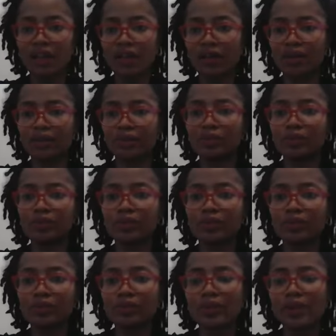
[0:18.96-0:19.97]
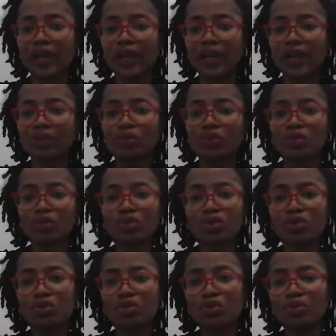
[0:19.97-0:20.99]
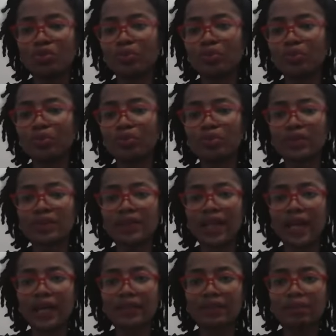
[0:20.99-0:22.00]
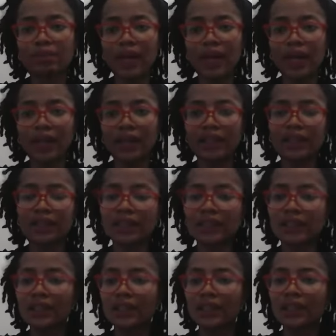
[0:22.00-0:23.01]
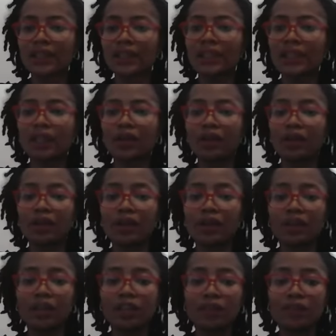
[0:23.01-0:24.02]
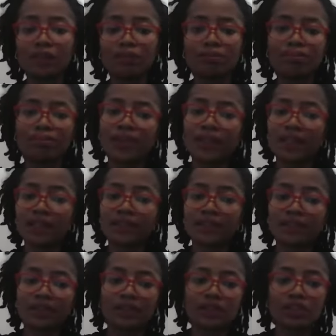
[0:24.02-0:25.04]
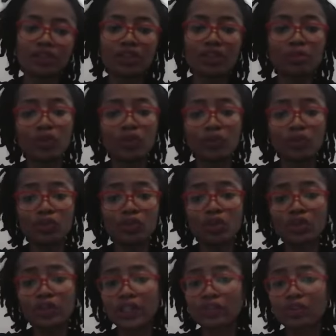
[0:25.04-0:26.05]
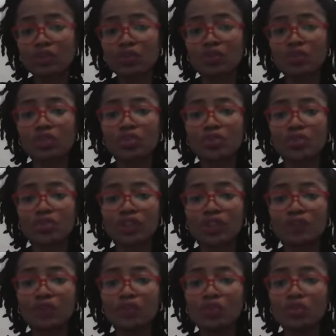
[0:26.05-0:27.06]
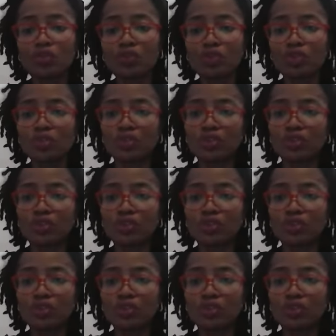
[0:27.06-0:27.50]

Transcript: Um, I just want us to start by give blessing the name of the Lord. I just want us to give glory,